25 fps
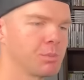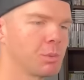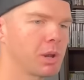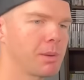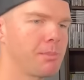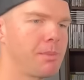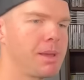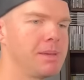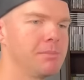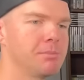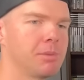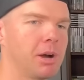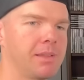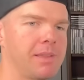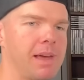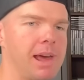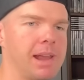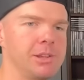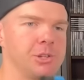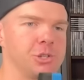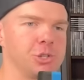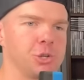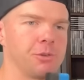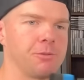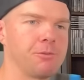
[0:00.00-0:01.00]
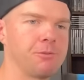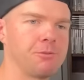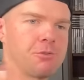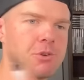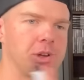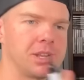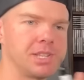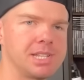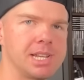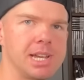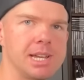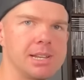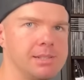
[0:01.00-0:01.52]
And what I mean by that is you're
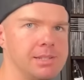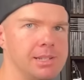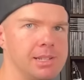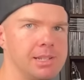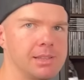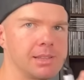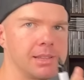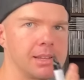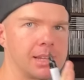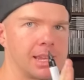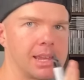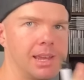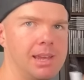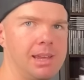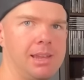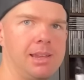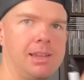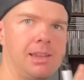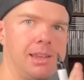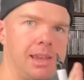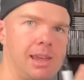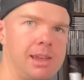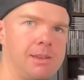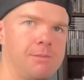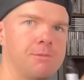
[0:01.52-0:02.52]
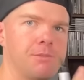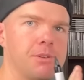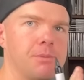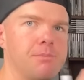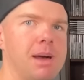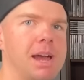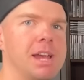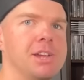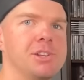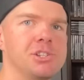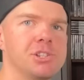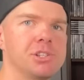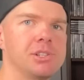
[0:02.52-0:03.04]
front-ending the key
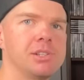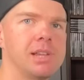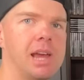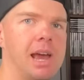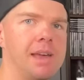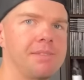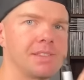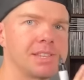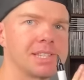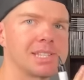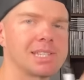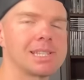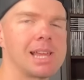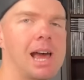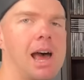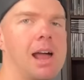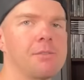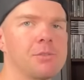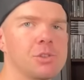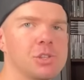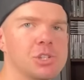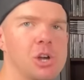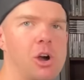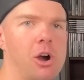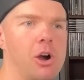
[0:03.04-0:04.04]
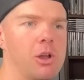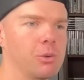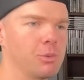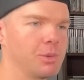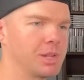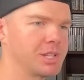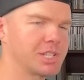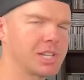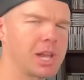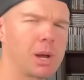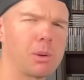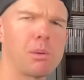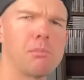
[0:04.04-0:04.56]
information at the start of the title.
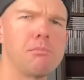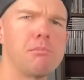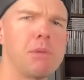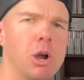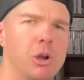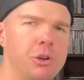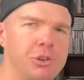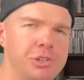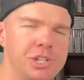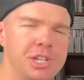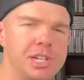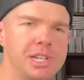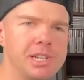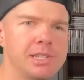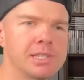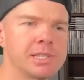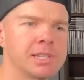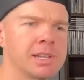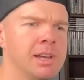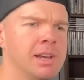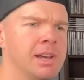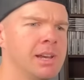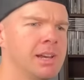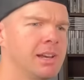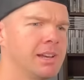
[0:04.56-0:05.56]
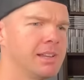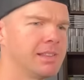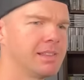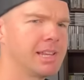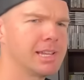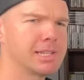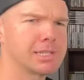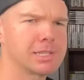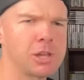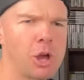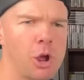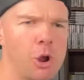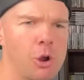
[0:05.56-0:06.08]
There's no emojis.
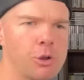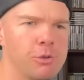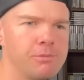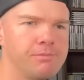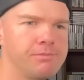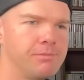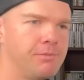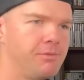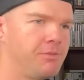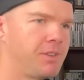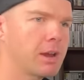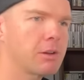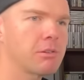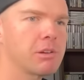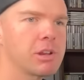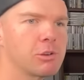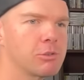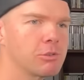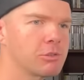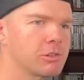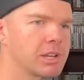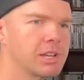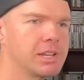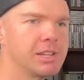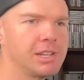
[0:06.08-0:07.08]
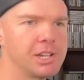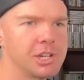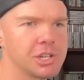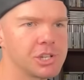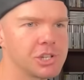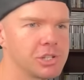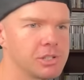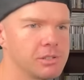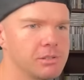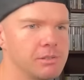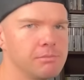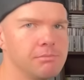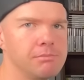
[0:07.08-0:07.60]
There's no very good
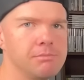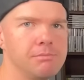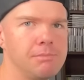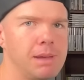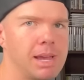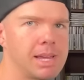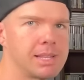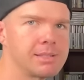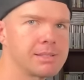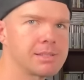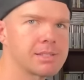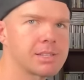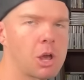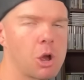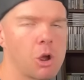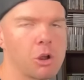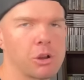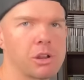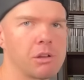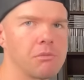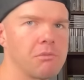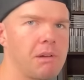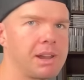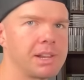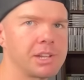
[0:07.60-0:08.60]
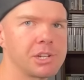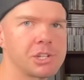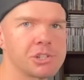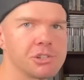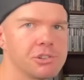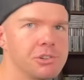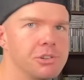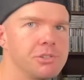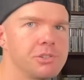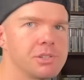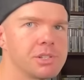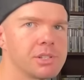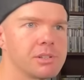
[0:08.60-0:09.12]
condition men's Hoka running
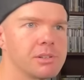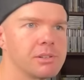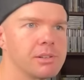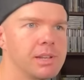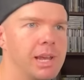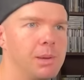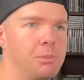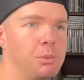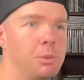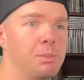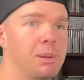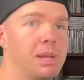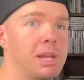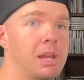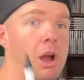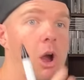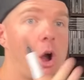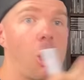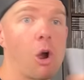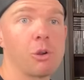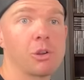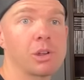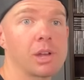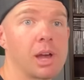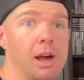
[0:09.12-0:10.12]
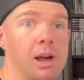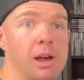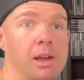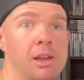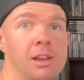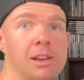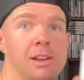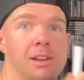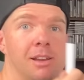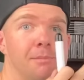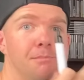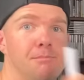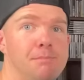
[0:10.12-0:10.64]
shoes. It would be Hoka
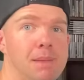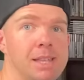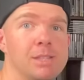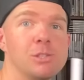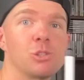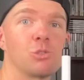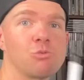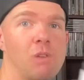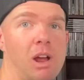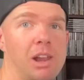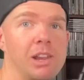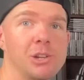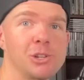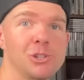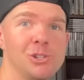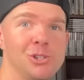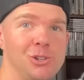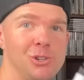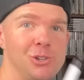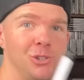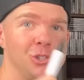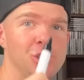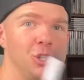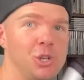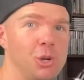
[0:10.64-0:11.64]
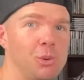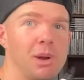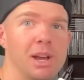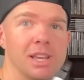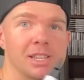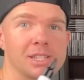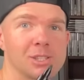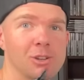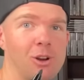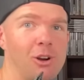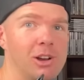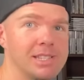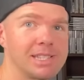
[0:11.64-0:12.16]
men's running shoes,
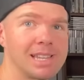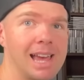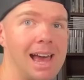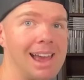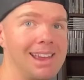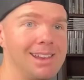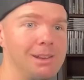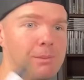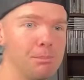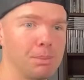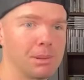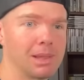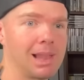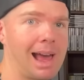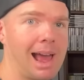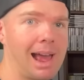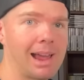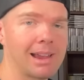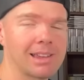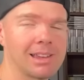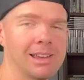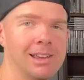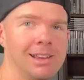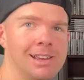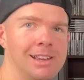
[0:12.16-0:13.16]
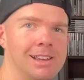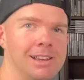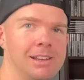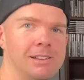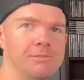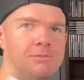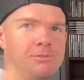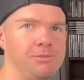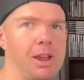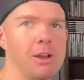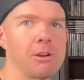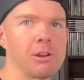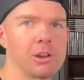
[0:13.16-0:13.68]
US size 8, black,
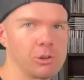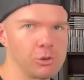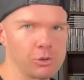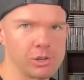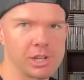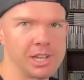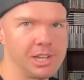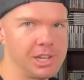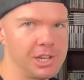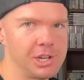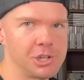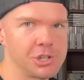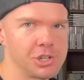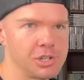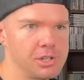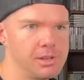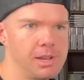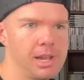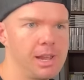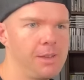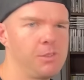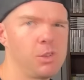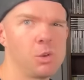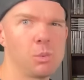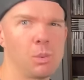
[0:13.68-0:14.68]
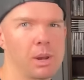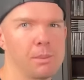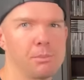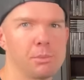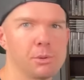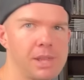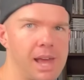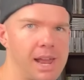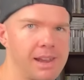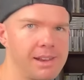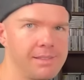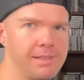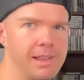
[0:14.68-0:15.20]
very good condition if you want to
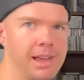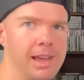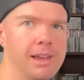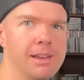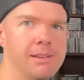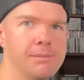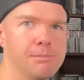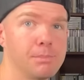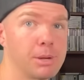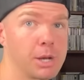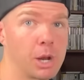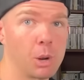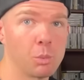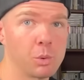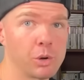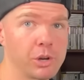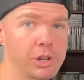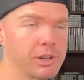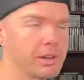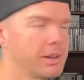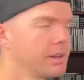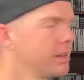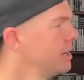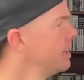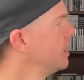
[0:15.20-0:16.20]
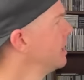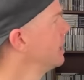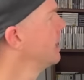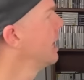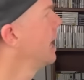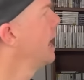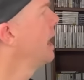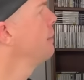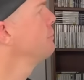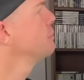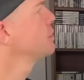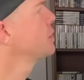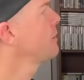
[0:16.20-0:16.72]
put that in there, but I wouldn't.
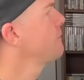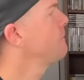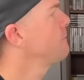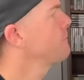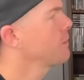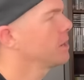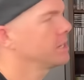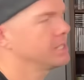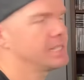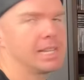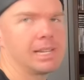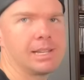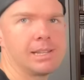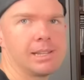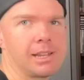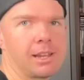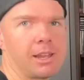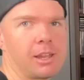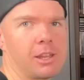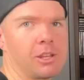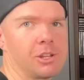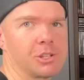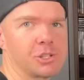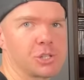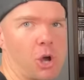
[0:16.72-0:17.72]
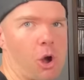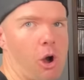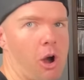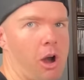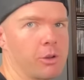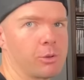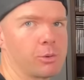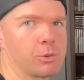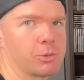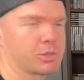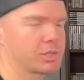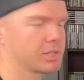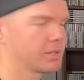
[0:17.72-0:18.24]
So front-ending your
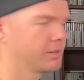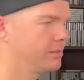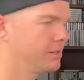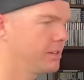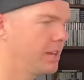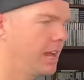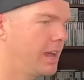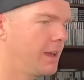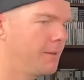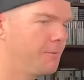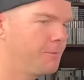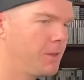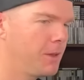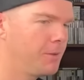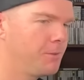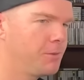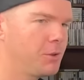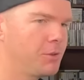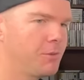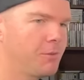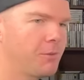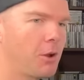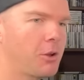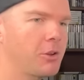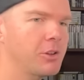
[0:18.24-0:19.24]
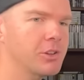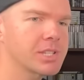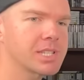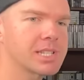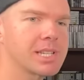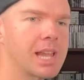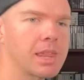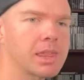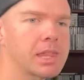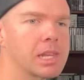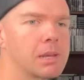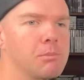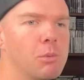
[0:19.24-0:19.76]
titles. If you focus
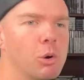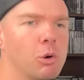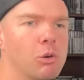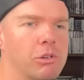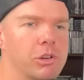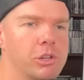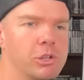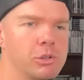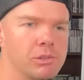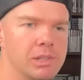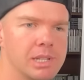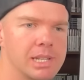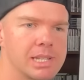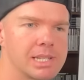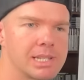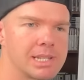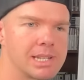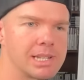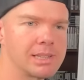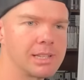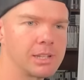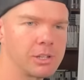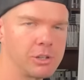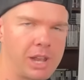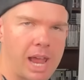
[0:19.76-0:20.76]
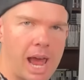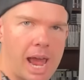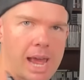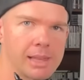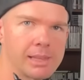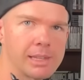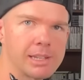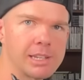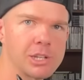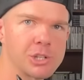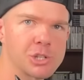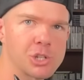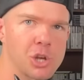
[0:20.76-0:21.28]
nothing more on your listing than
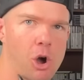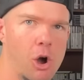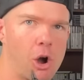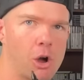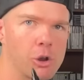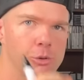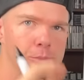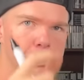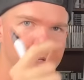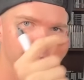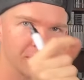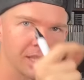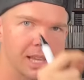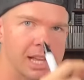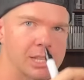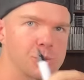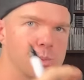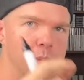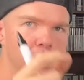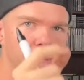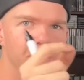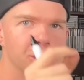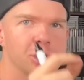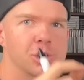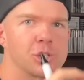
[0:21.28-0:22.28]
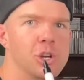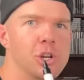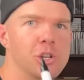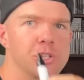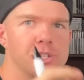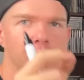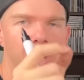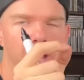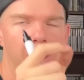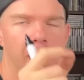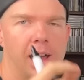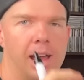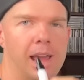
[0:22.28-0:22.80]
nailing your title, because that's where the
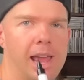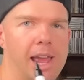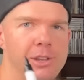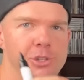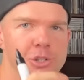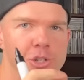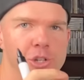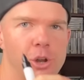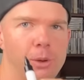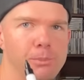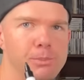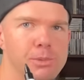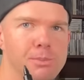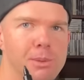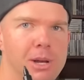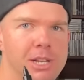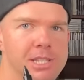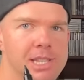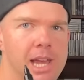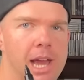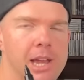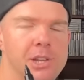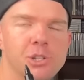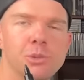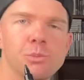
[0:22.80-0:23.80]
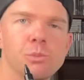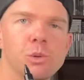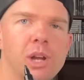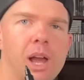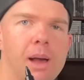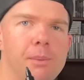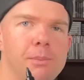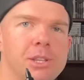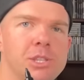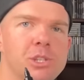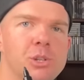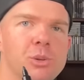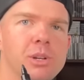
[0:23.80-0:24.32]
search engine optimization will
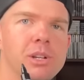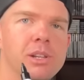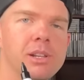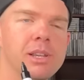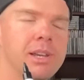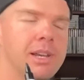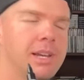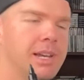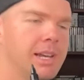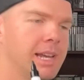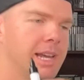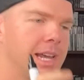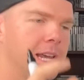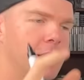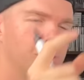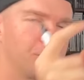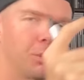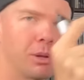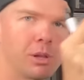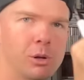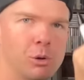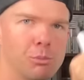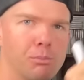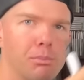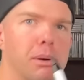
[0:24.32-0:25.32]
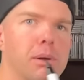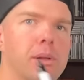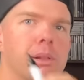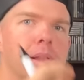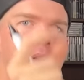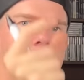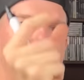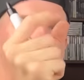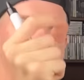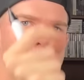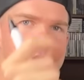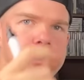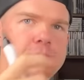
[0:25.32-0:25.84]
come into it. It'll
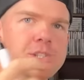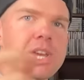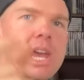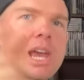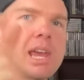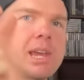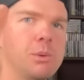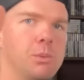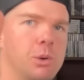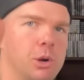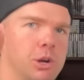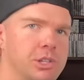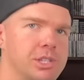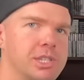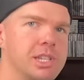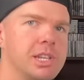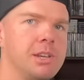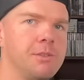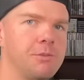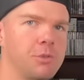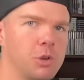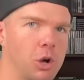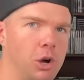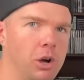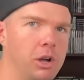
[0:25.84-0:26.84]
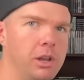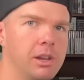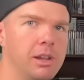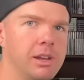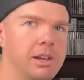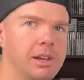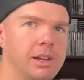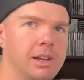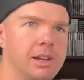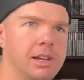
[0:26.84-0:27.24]
pull out those keywords that you've got.